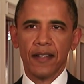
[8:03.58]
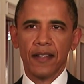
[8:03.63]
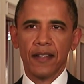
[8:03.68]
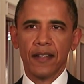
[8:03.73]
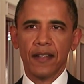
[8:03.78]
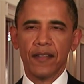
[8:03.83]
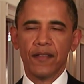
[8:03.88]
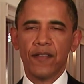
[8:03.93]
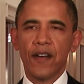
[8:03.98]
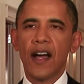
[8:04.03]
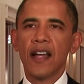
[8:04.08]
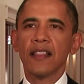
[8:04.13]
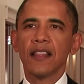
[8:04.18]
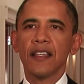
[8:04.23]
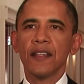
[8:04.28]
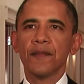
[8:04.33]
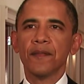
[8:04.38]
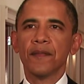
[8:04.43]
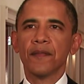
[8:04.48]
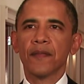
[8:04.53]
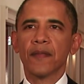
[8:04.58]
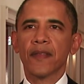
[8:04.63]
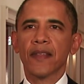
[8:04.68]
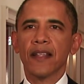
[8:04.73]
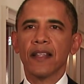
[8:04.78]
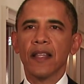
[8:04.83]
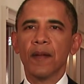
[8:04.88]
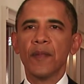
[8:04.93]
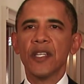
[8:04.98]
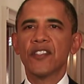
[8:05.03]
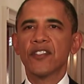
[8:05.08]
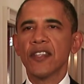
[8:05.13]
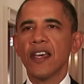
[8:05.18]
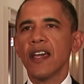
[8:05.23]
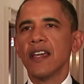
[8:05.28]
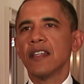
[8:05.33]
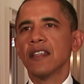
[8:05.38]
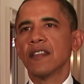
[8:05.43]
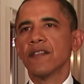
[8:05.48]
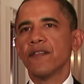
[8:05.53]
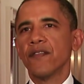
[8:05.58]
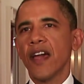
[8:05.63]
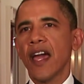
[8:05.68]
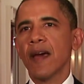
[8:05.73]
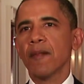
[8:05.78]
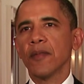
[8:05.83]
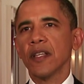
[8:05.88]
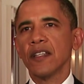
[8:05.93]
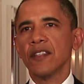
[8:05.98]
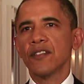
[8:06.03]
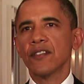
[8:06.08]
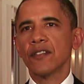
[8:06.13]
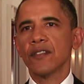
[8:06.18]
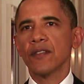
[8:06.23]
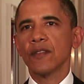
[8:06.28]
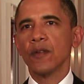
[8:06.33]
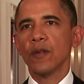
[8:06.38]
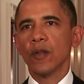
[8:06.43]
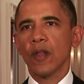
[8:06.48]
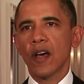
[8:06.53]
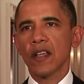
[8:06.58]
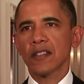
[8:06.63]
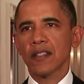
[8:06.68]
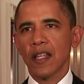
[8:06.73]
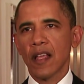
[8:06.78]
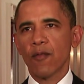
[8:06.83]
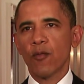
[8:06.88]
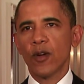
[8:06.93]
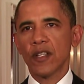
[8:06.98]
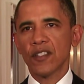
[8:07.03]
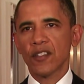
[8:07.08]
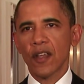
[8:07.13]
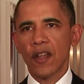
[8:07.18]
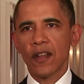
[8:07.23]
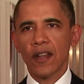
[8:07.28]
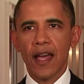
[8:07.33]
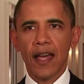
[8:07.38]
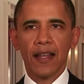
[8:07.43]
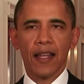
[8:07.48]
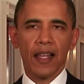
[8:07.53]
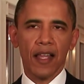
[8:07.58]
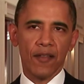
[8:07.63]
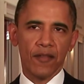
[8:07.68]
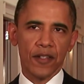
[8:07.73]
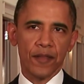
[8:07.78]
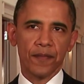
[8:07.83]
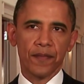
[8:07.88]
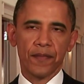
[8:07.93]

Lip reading: Finally, let me say to the families who lost loved ones on 9/11